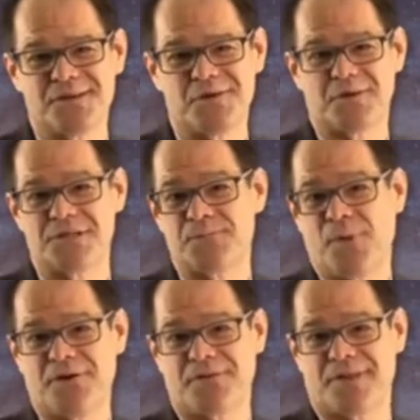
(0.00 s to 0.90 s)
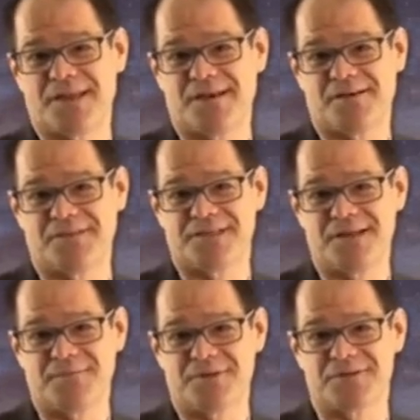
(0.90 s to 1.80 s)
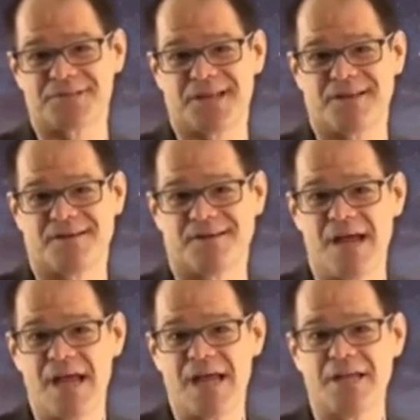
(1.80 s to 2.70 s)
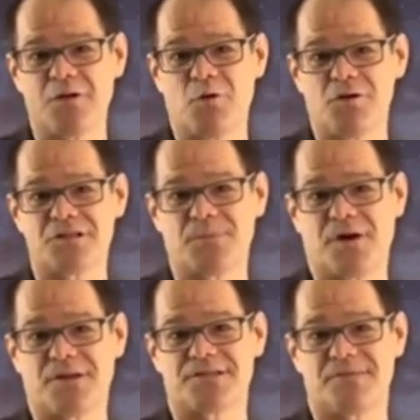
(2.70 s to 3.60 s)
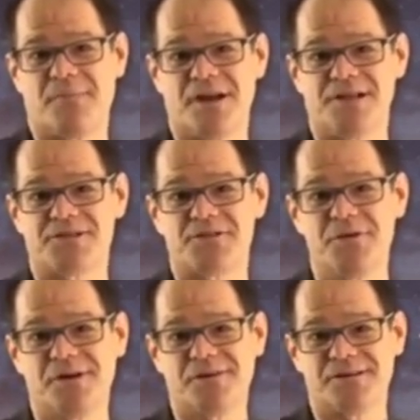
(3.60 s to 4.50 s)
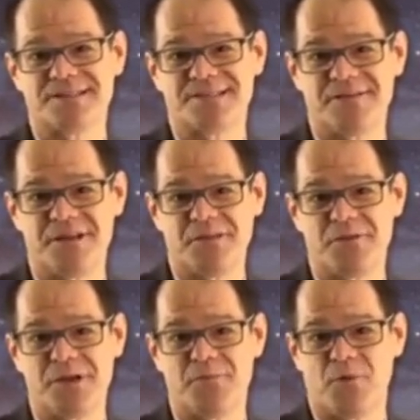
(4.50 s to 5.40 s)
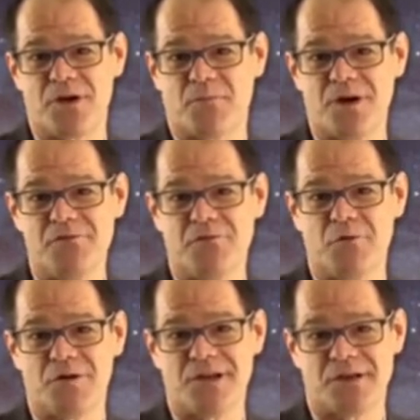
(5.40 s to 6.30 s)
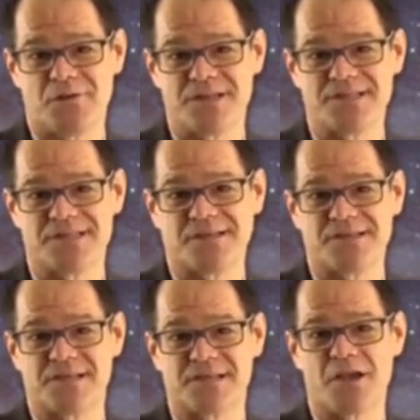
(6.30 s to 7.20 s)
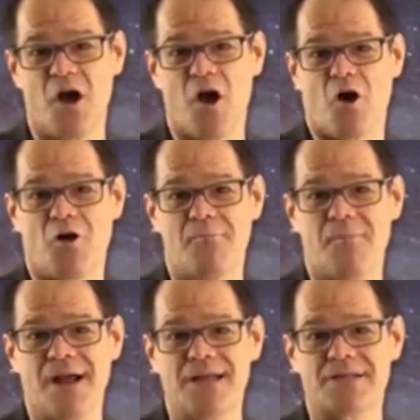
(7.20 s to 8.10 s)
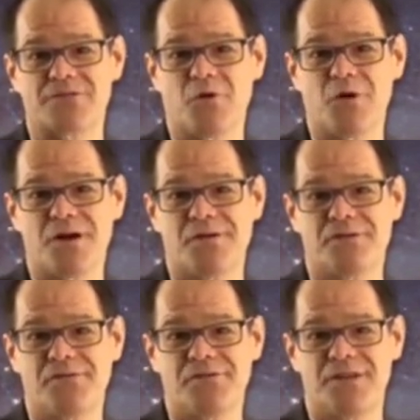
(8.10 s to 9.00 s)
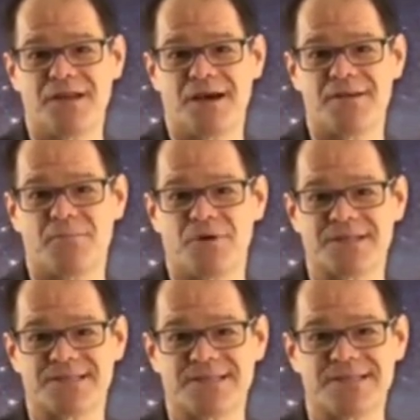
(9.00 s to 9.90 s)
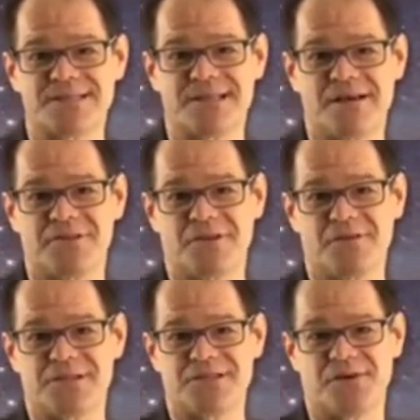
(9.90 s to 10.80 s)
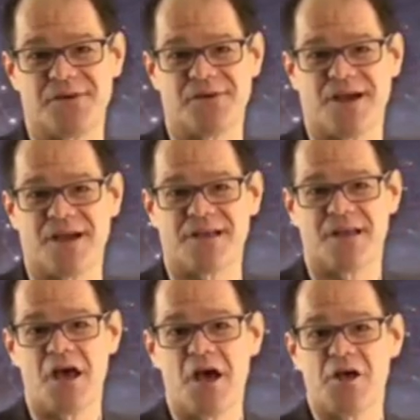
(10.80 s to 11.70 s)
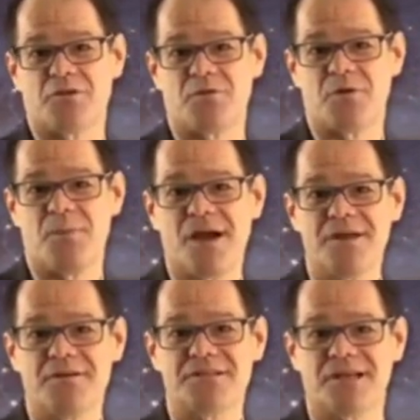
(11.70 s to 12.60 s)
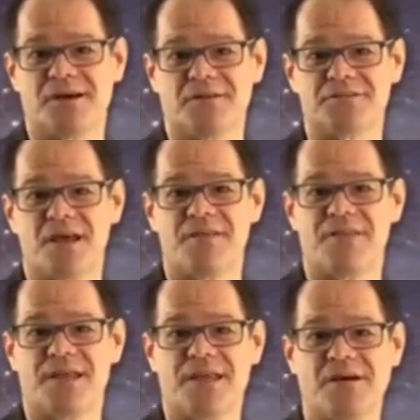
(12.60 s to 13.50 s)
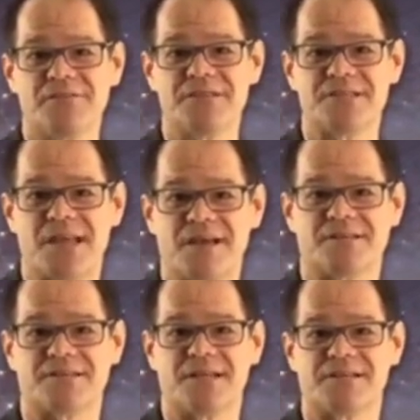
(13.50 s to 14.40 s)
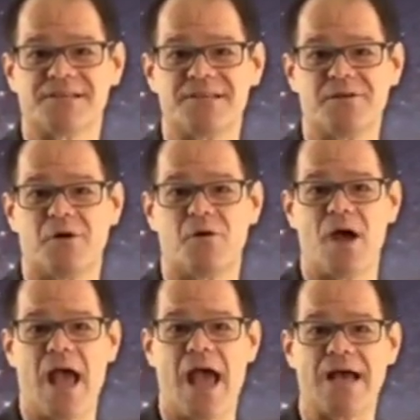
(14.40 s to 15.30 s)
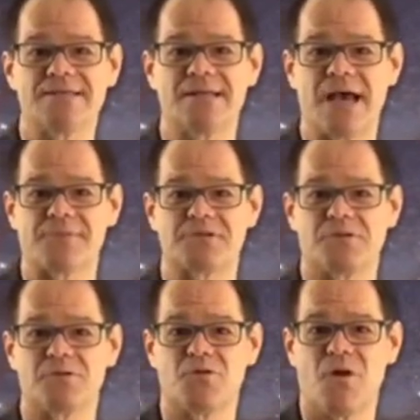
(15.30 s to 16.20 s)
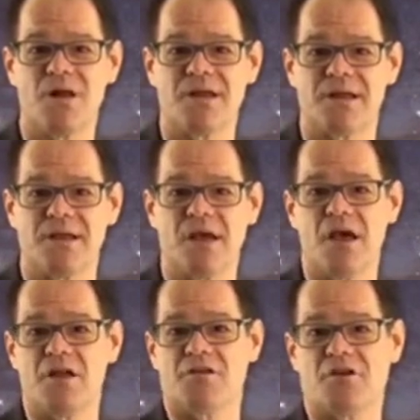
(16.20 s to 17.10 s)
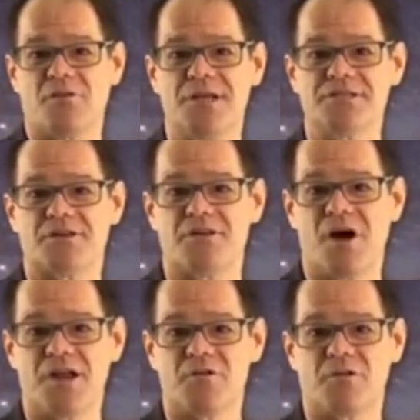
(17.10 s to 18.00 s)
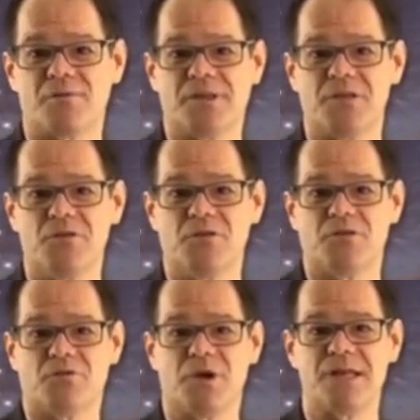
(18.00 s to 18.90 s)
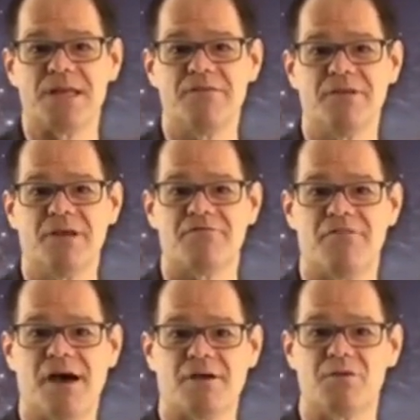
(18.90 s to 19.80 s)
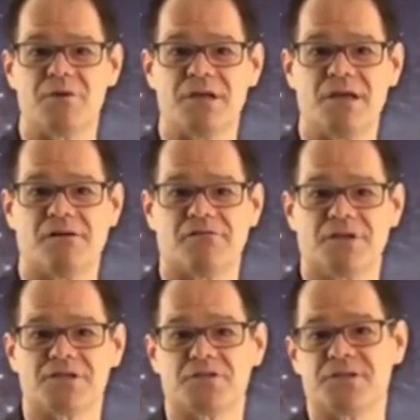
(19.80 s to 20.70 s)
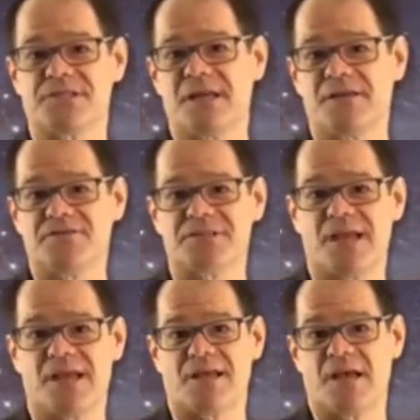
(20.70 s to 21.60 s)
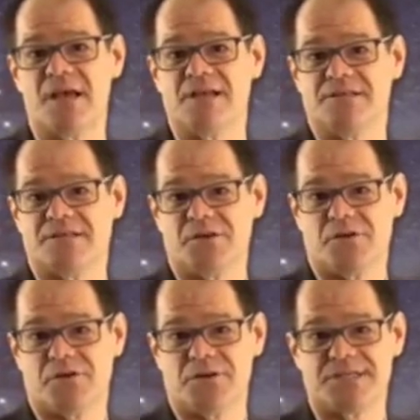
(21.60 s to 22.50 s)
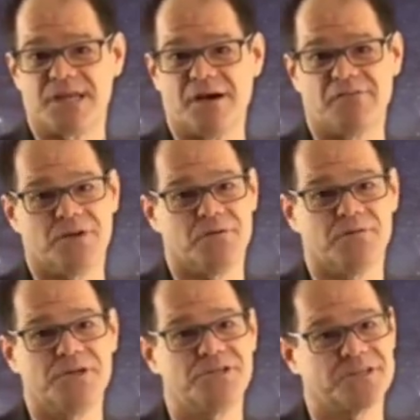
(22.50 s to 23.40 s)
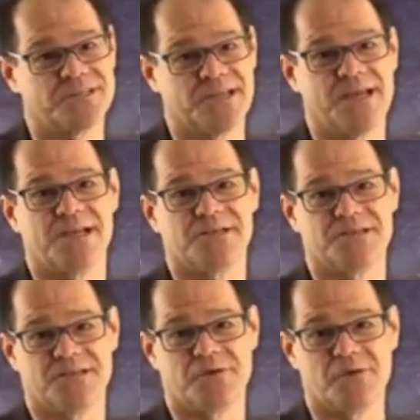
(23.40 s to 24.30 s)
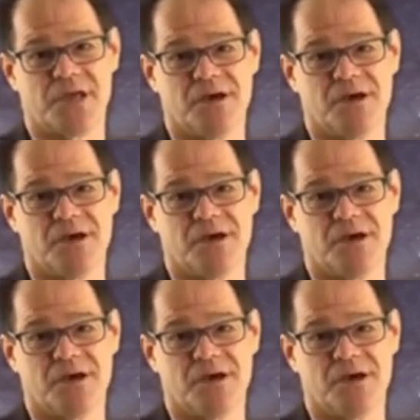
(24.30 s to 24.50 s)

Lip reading: zero is part of the Kelvin temperature scale. It corresponds to minus 273.14 degrees Celsius or minus 459.67 degrees Fahrenheit. To remind ourselves, the Kelvin scale sets zero as an absolute quantity. Degrees are not normally used when giving a value in Kelvin. So instead of saying 0 degrees Kelvin, we just say 0